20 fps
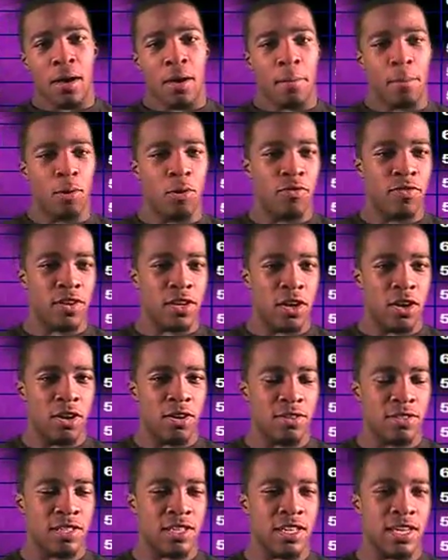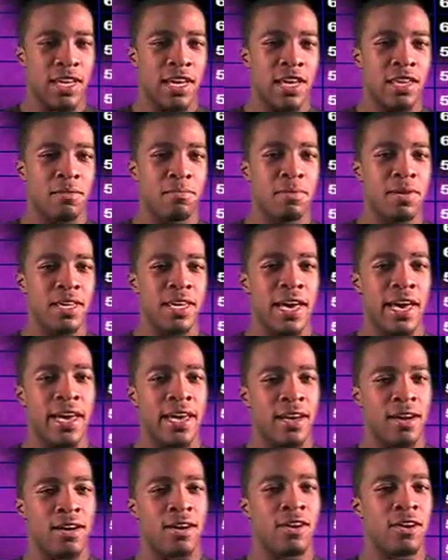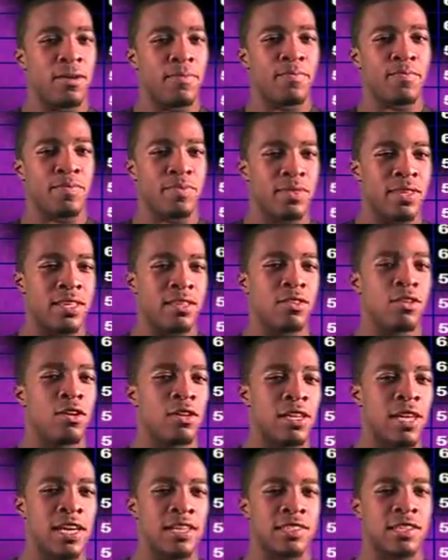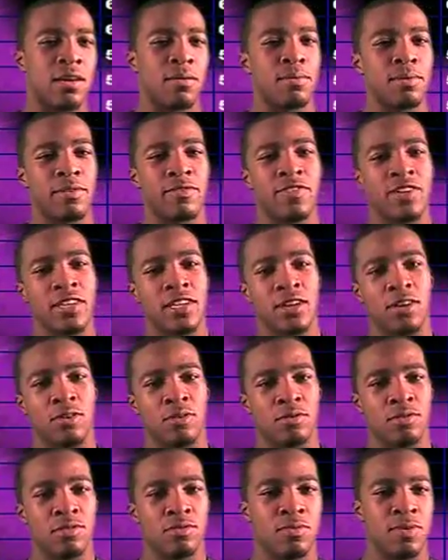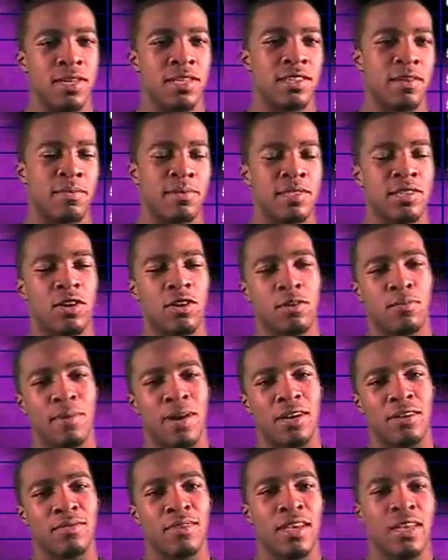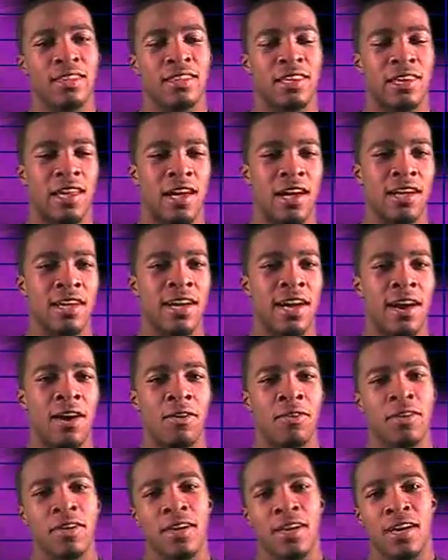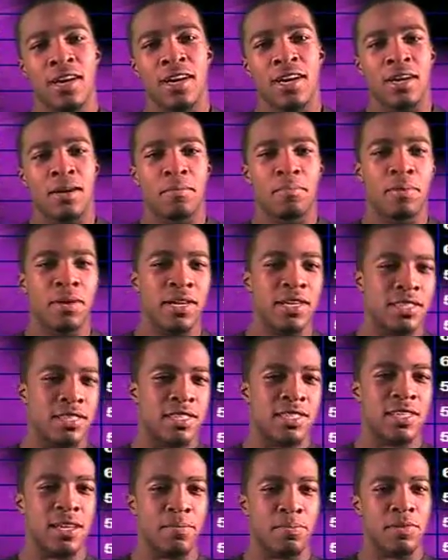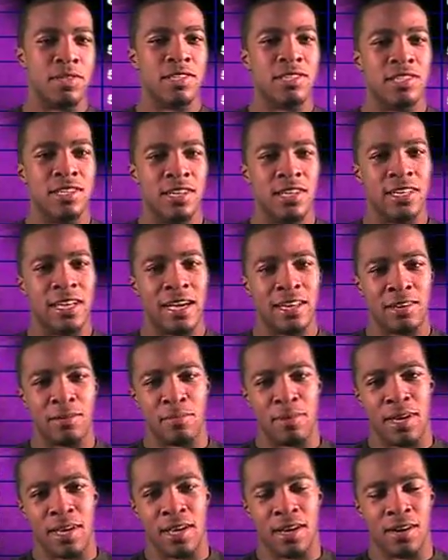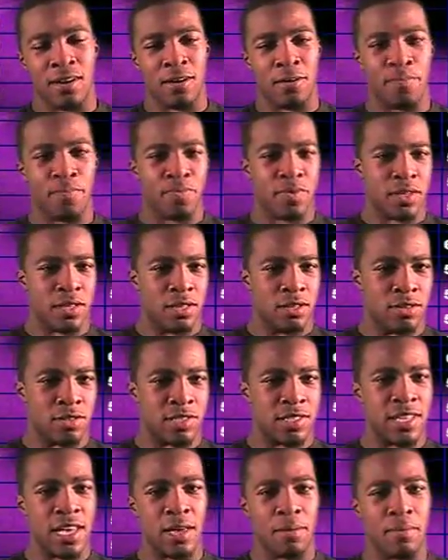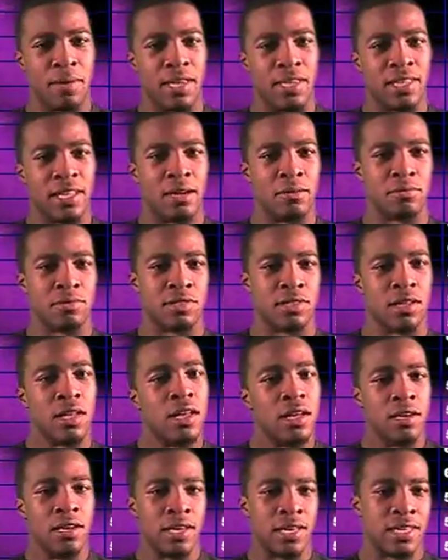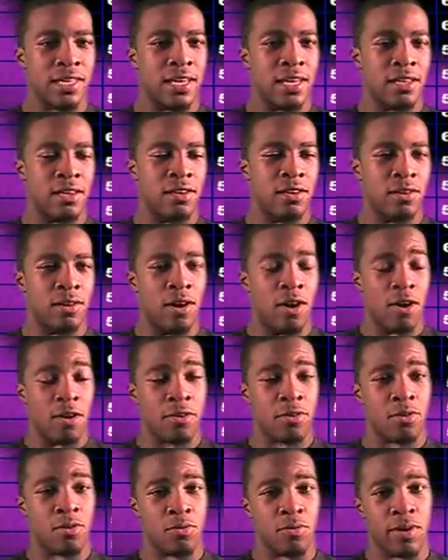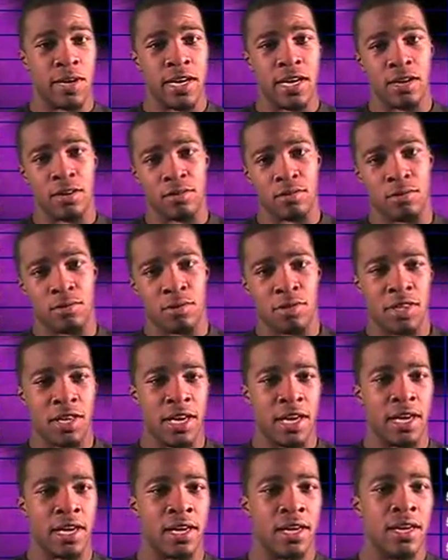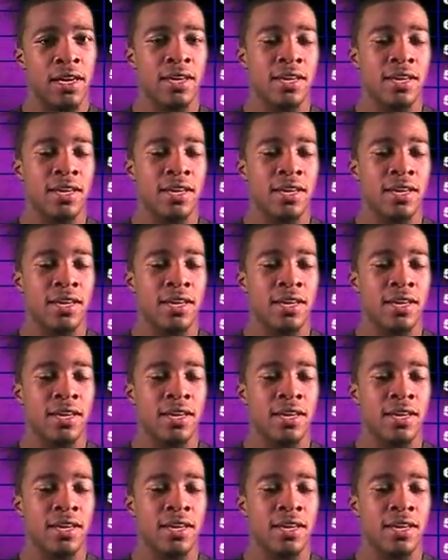Moving on to the NBA. You know, last couple of weeks, I've been talking about the lockout. But something stood out to me, a little segment that I was looking at, a little article read on a little thing.